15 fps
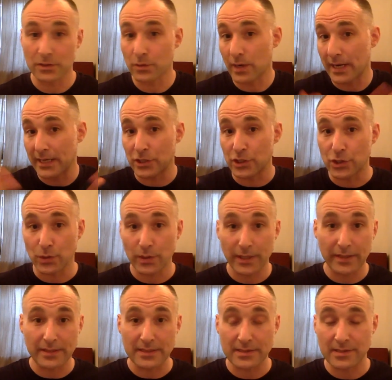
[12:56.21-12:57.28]
do I enjoy
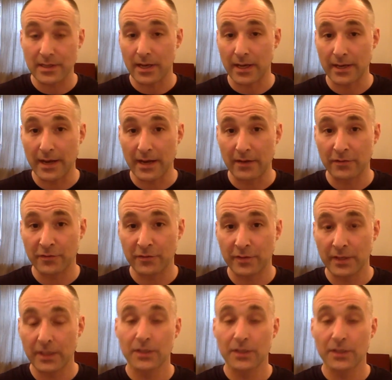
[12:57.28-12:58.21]
this enough